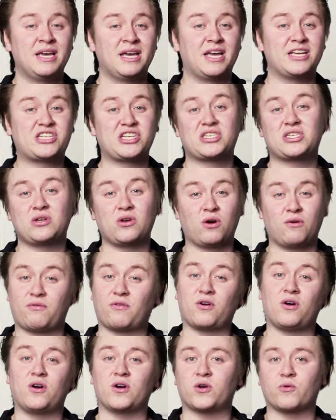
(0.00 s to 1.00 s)
It's just an
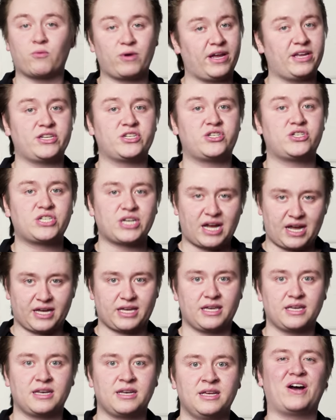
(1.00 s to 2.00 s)
overall great
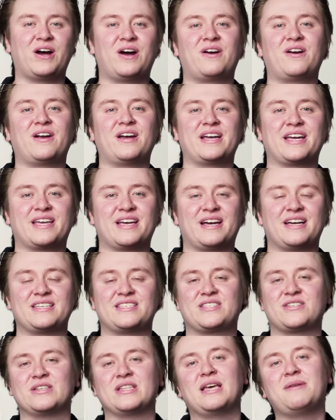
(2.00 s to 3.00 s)
jacket. All right,
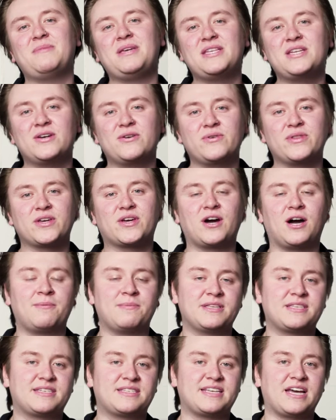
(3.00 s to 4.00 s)
guys, so let me know in the
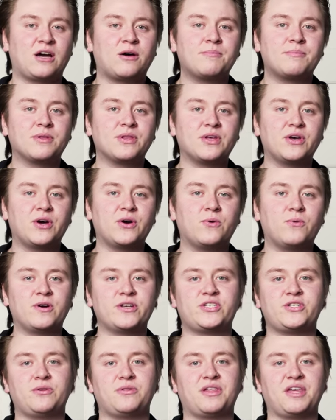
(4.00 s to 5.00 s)
comments down below
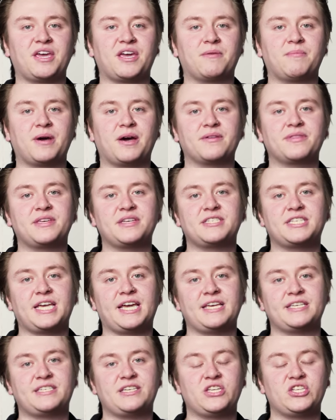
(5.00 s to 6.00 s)
what you think about this
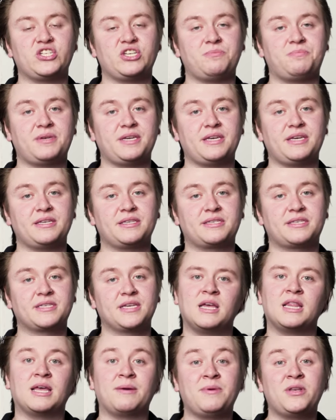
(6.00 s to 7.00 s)
ACG piece.
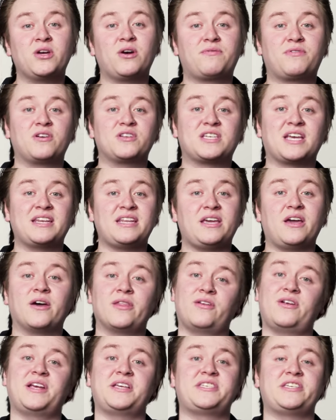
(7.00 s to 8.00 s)
Let me know if there's any
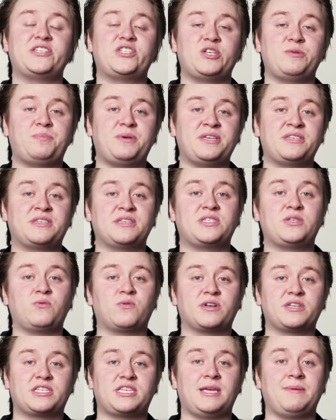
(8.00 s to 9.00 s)
other ACG pieces you
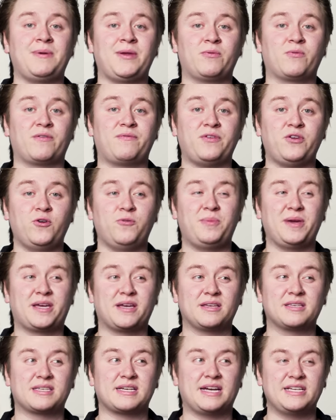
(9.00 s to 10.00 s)
wanna see me review
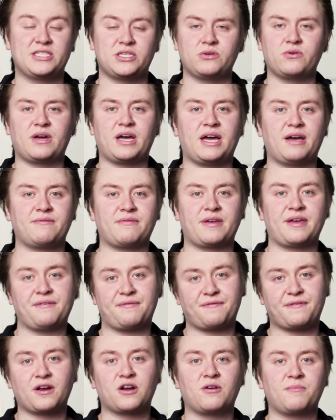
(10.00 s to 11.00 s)
because I do have a
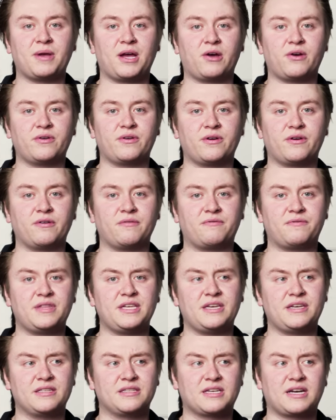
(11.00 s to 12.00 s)
fair amount of
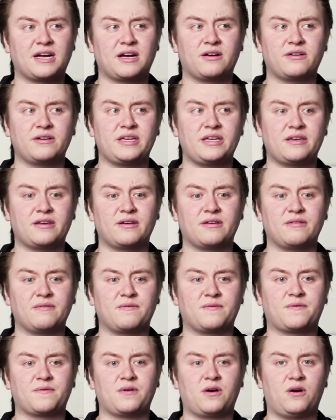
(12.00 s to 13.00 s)
the entirety
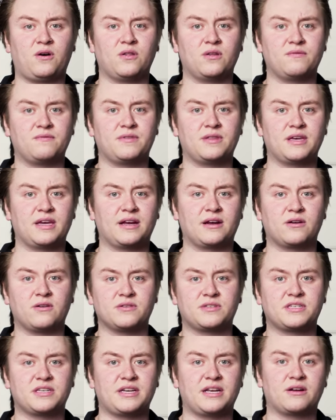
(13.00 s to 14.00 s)
of all of the
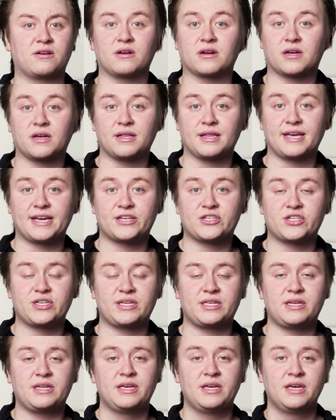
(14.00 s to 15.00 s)
Errolson era
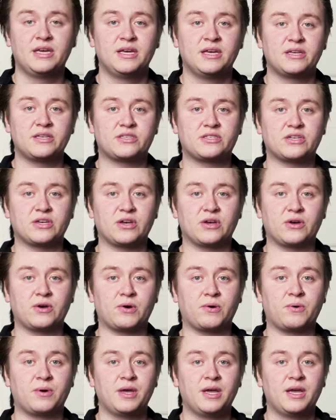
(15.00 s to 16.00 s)
collection.
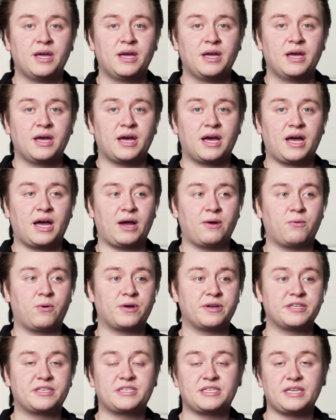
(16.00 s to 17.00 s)
So I
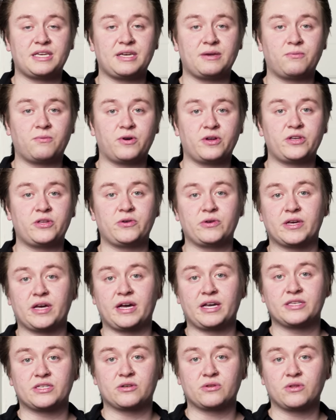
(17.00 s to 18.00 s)
want to see what you
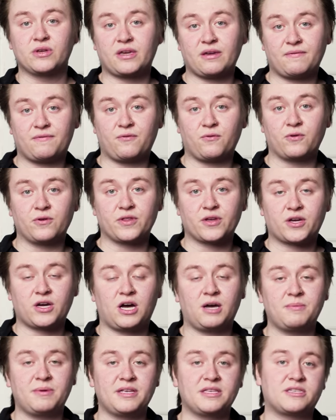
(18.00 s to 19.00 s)
guys are looking for in the
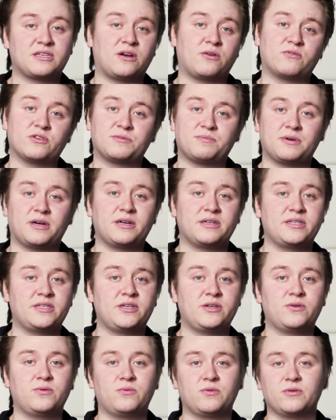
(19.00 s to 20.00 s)
comments. I'll respond to
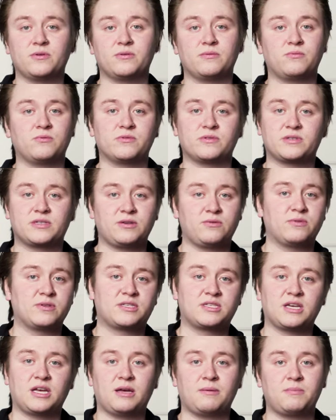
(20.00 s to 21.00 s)
you. We'll we'll see
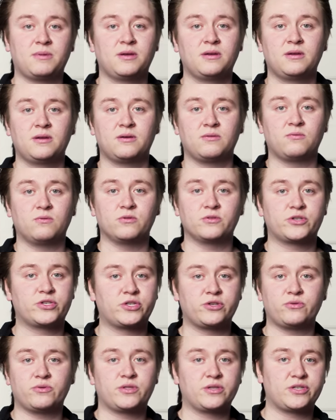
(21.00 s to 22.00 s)
what's up. We'll
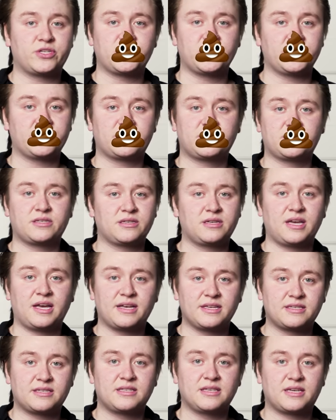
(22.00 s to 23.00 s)
shoot the shits,
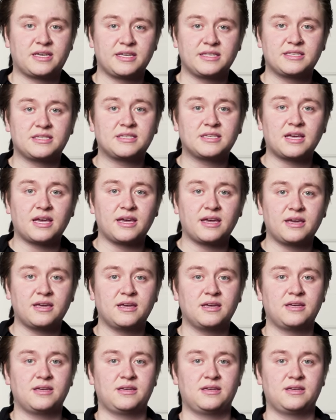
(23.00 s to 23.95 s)
as the kids say.